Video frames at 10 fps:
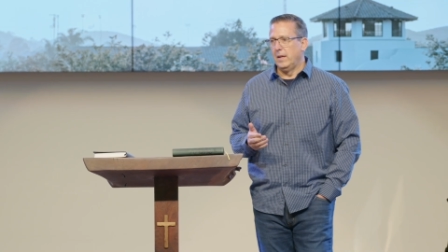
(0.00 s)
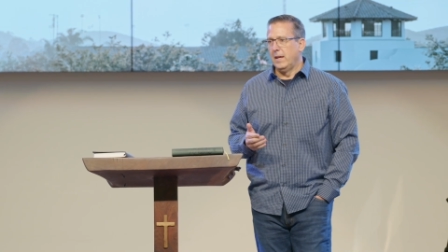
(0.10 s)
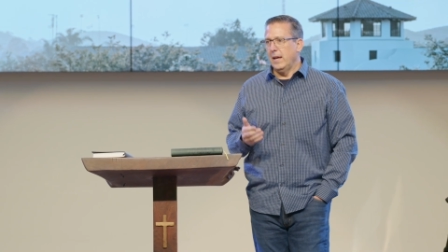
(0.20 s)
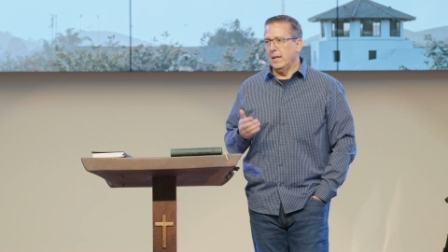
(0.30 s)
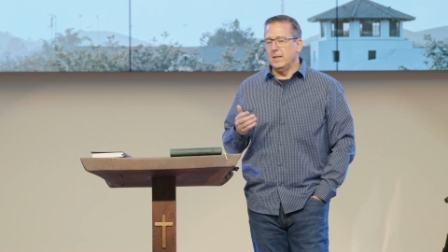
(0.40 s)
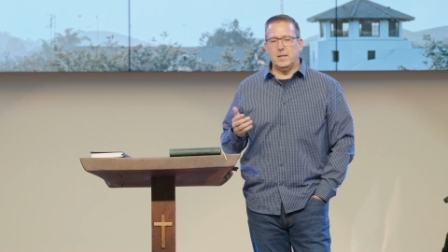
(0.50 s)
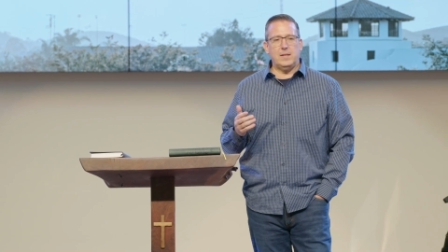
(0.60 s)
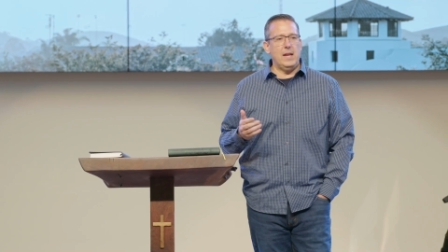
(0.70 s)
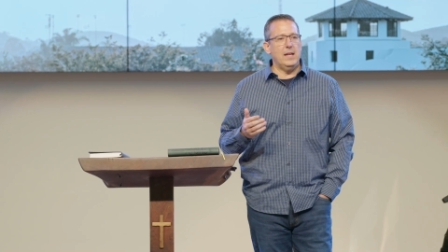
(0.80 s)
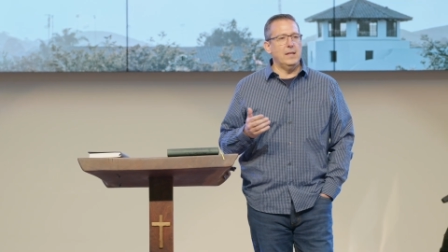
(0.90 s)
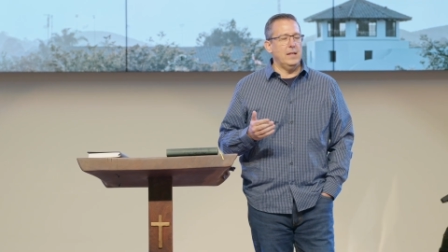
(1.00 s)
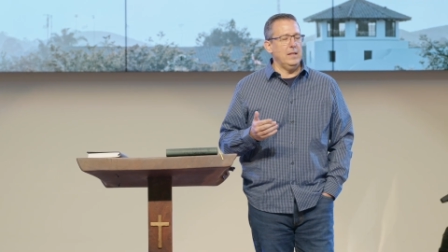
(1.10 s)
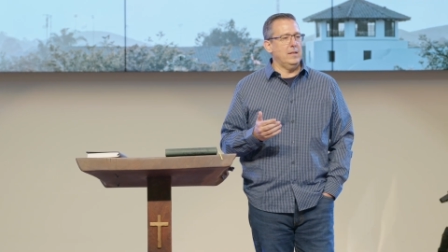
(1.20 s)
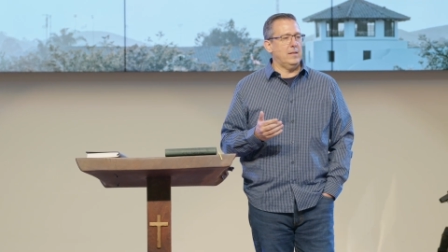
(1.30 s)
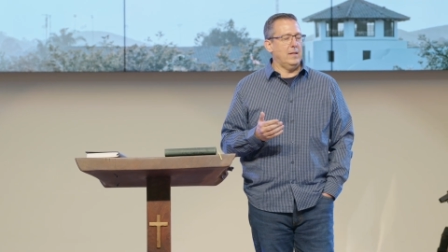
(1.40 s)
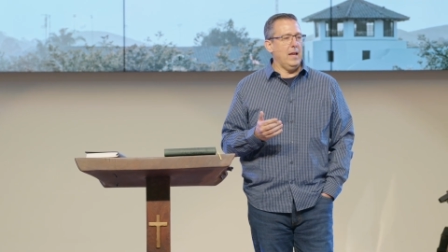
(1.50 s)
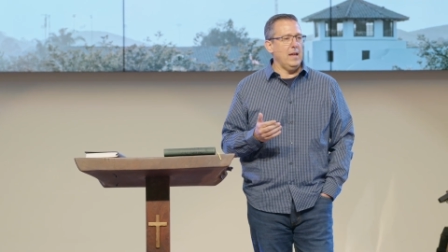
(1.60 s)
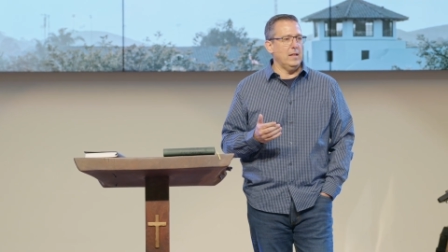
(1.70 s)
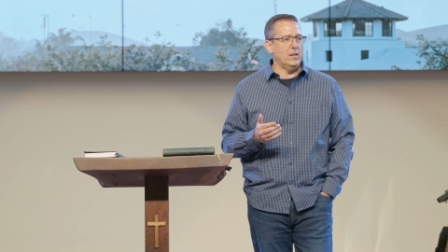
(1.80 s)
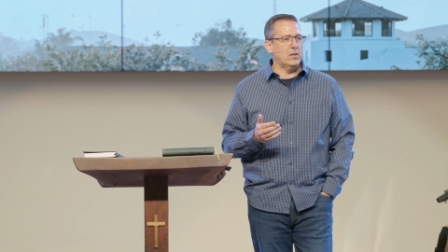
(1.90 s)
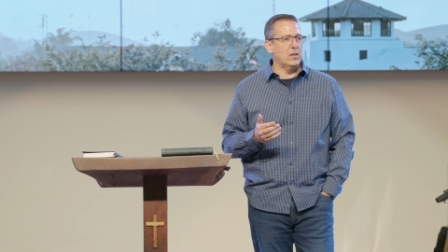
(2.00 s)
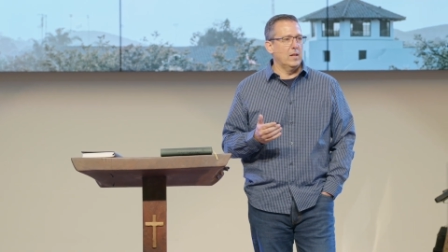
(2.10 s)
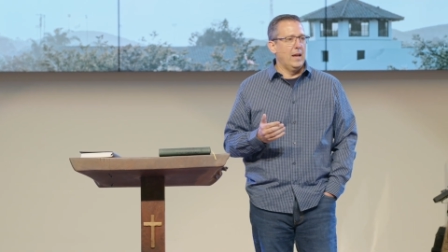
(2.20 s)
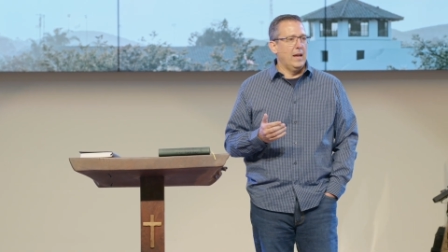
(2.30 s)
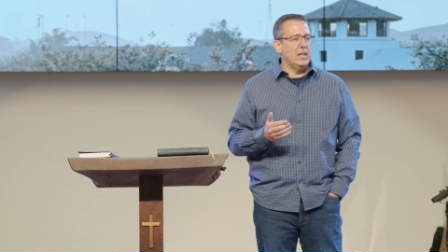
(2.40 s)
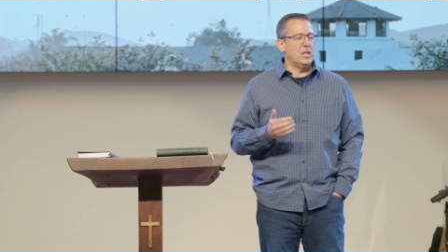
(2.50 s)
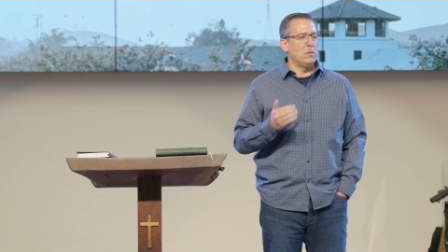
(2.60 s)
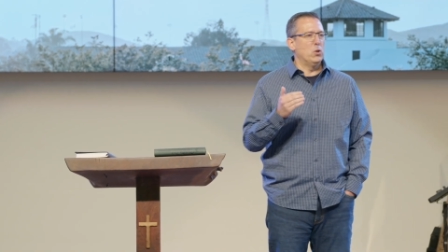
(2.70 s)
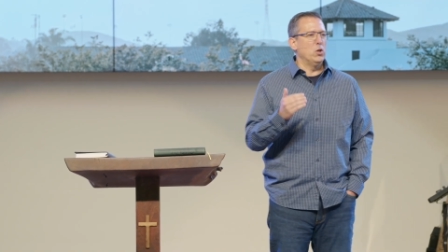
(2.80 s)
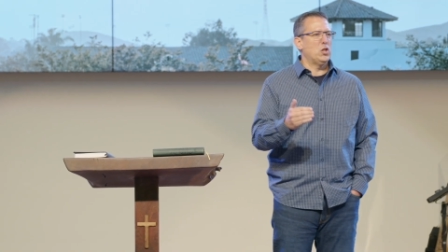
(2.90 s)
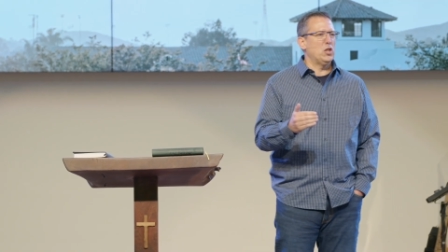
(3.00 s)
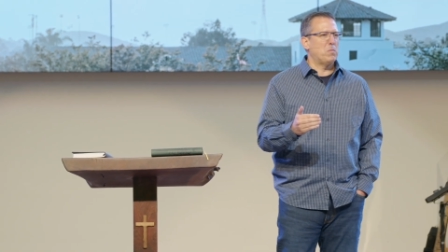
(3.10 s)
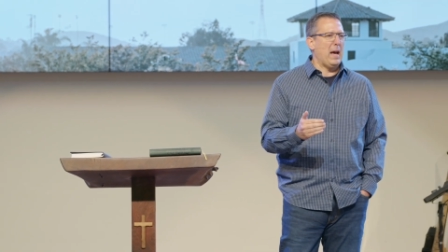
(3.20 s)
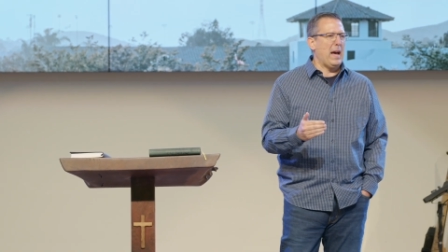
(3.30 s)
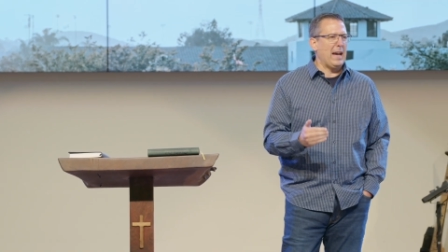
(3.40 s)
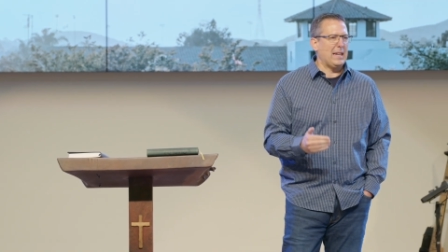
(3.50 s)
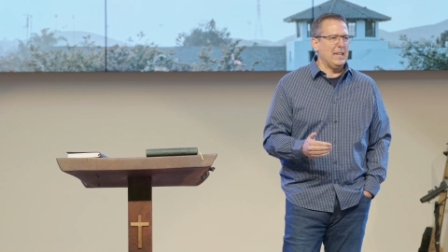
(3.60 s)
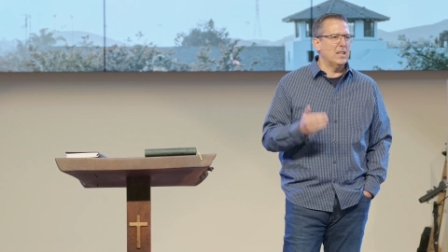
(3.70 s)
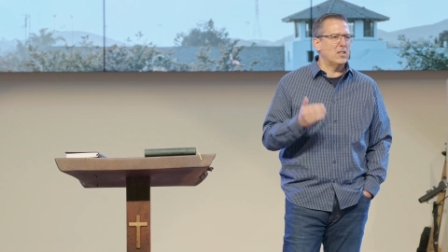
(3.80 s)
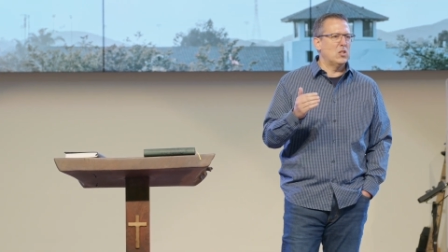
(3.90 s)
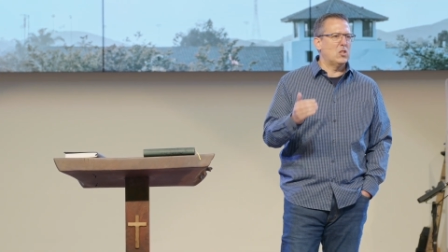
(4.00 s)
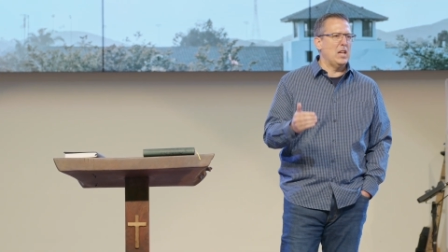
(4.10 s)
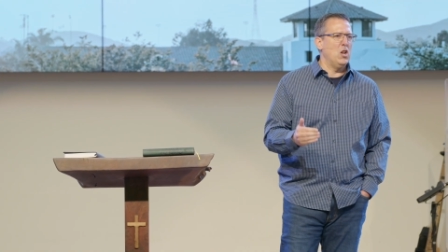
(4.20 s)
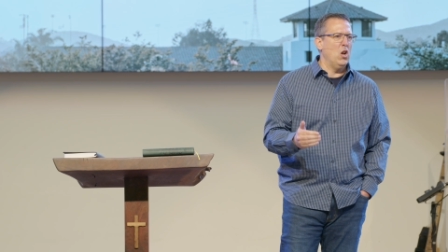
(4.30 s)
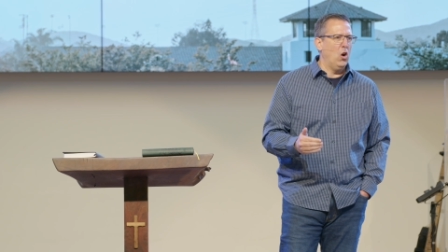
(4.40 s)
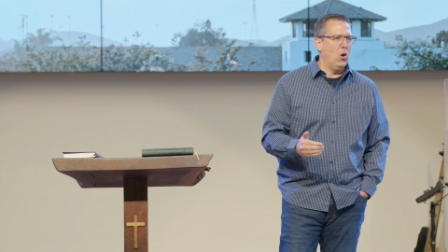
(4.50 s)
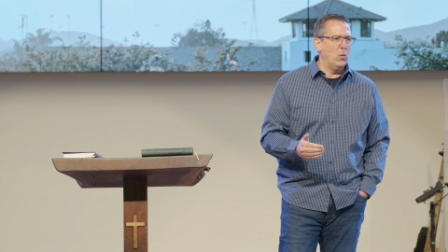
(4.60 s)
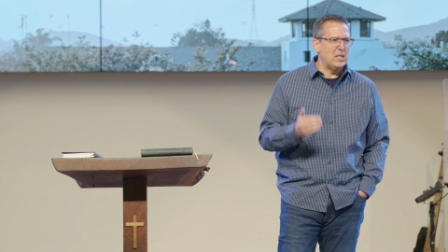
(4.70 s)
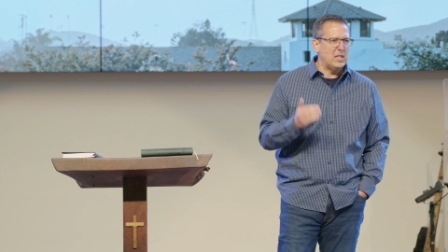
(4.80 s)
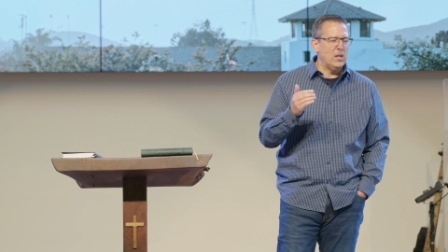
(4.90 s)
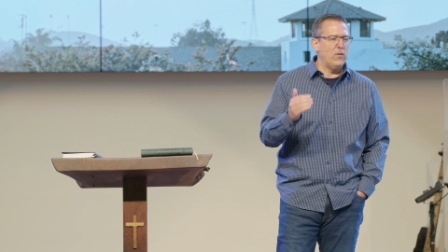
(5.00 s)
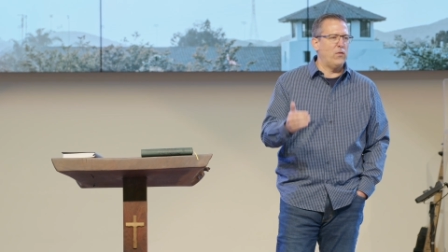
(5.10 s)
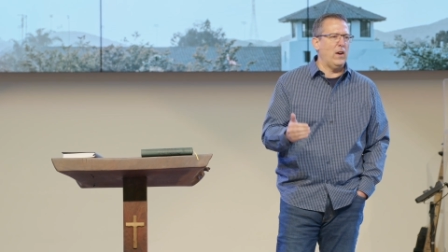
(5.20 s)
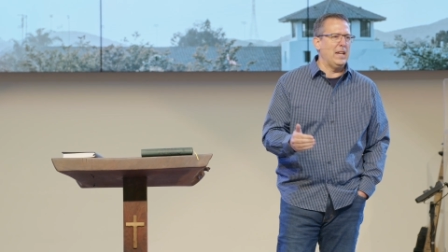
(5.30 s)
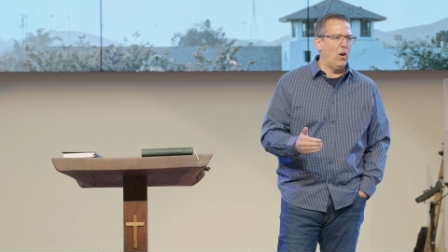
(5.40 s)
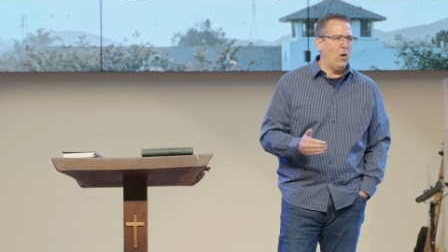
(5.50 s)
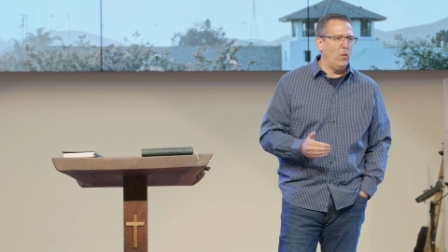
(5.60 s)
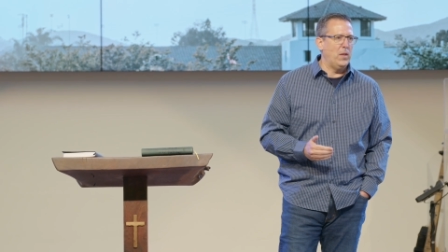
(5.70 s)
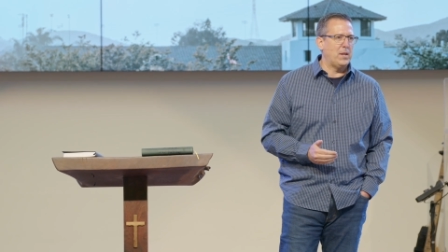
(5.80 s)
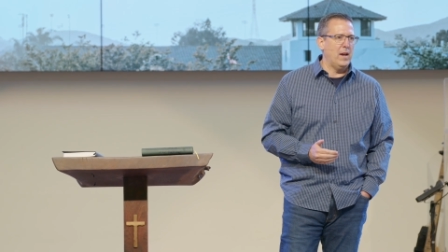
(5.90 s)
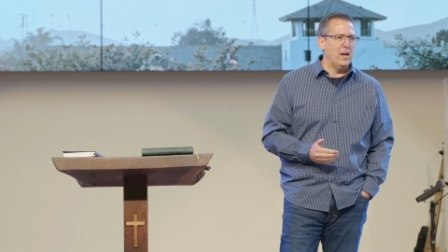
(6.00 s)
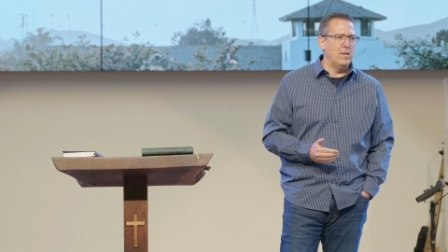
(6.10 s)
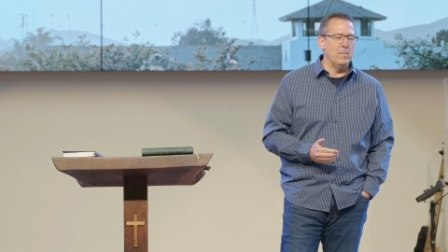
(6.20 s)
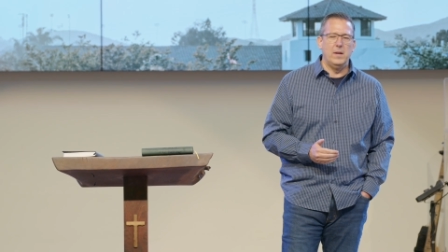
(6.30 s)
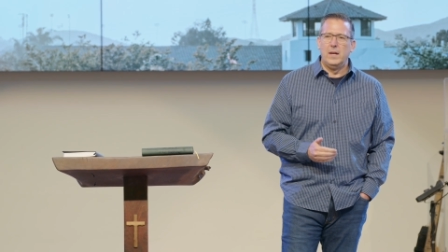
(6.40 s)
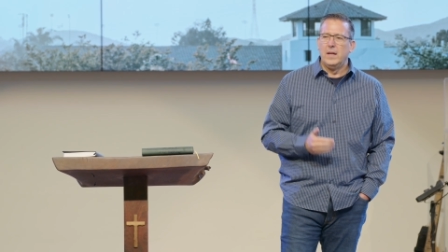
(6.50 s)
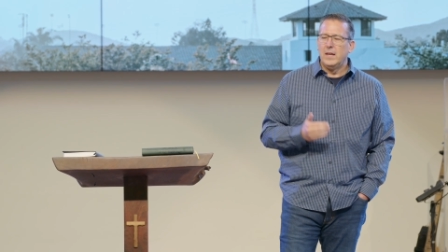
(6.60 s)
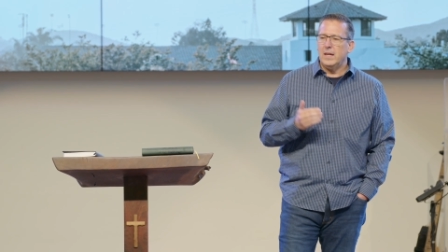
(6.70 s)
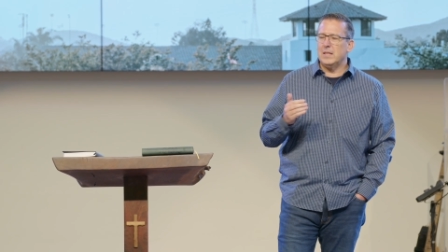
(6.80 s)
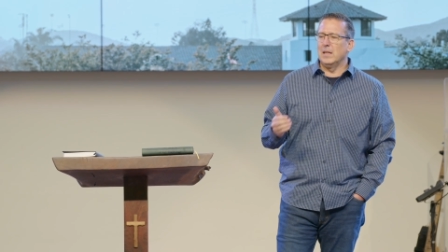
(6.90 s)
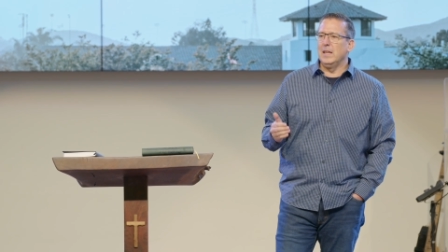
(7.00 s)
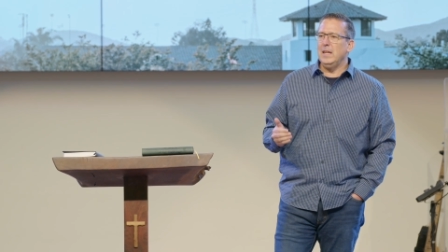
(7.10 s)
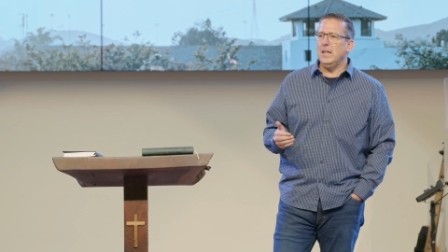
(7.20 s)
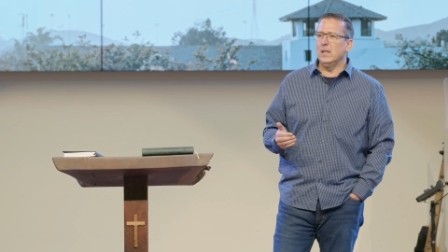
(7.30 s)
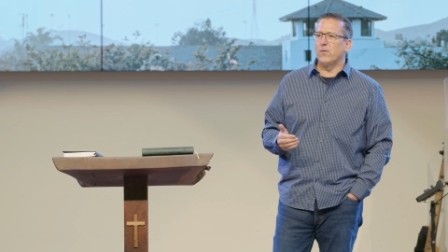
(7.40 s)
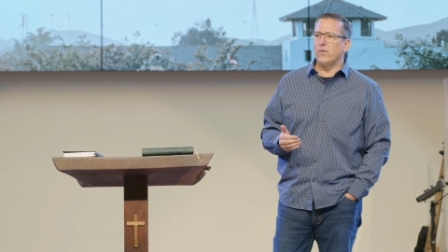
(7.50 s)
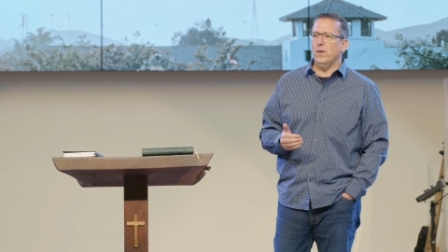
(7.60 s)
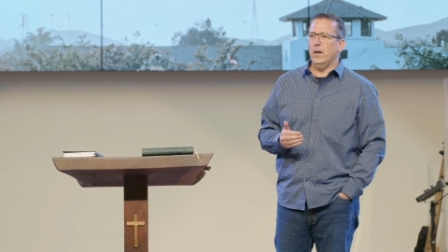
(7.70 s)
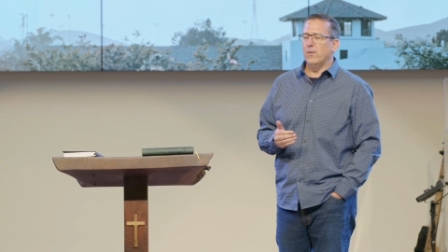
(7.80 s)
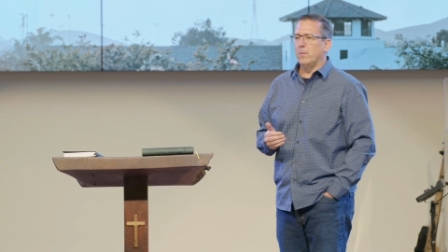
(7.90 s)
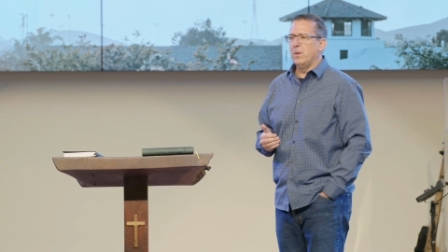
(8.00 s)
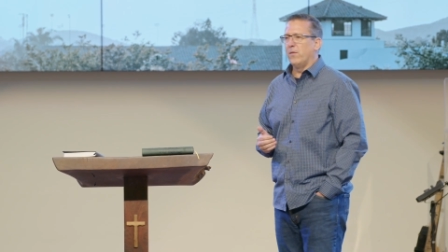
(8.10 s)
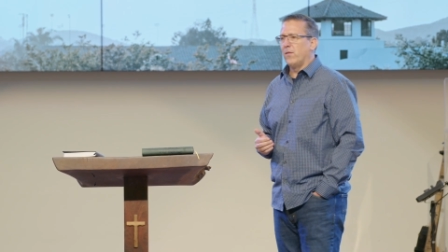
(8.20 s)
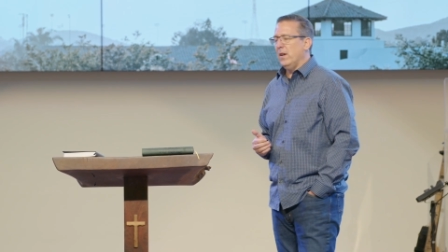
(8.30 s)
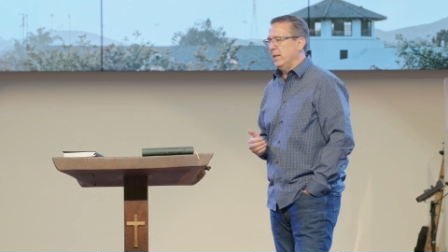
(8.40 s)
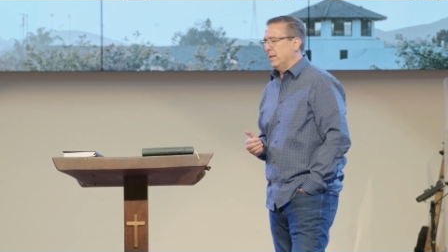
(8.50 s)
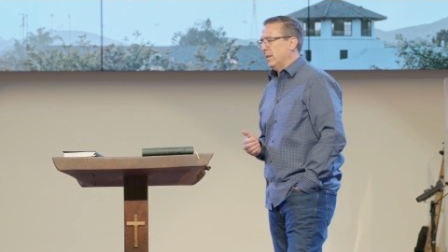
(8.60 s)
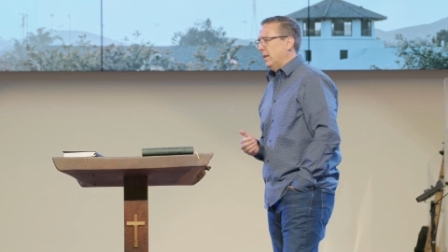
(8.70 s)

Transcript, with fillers: and the stand that he takes as he pushes back. He doesn't say no, he's in the fight all the time. He's leading the, uh, from the front.